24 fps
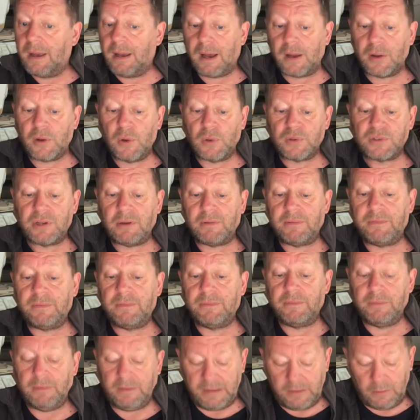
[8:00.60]
cut off
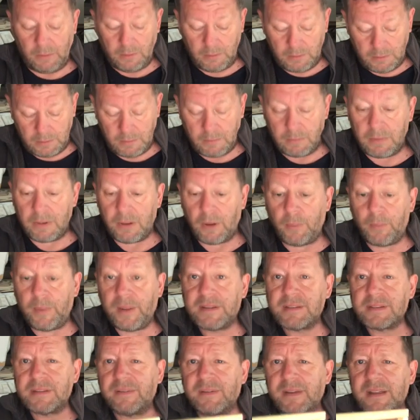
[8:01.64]
little
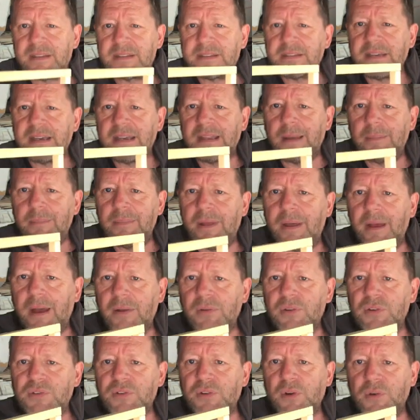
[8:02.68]
bits, and you see them there. I
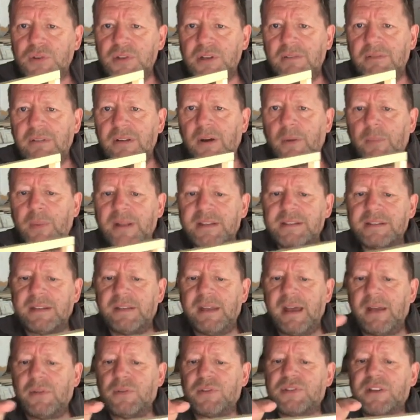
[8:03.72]
just cut off little bits, and
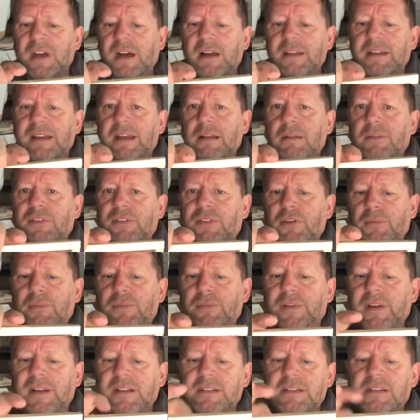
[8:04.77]
they're just ideal. Thumb
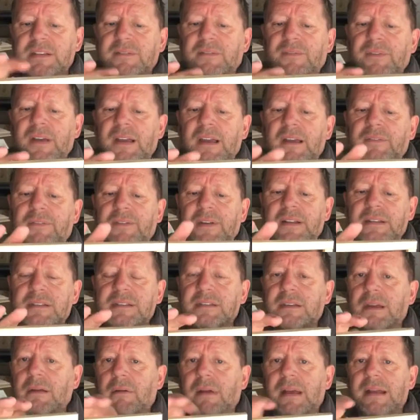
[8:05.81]
fits, finger fits,
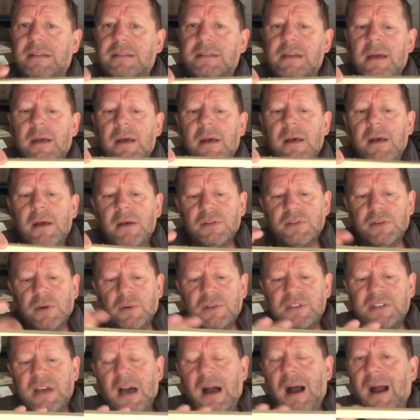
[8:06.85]
they're great. So I
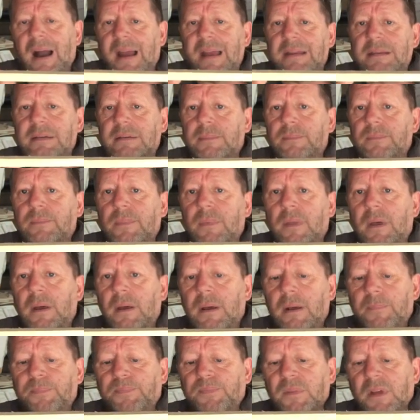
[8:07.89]
tied
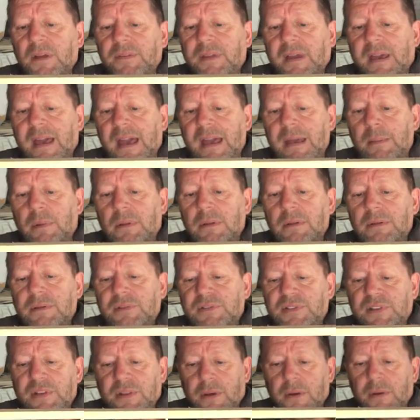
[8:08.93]
the cable
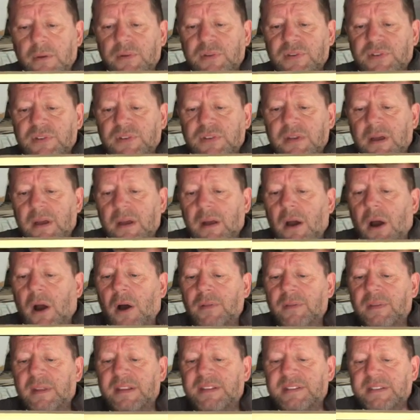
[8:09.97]
to those
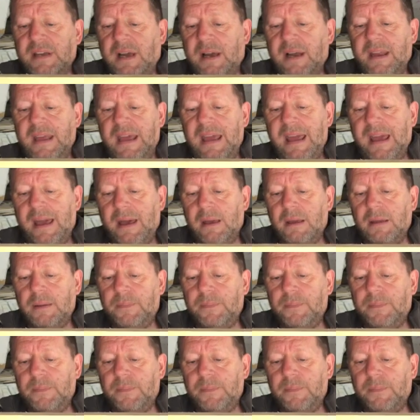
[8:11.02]
on this side here.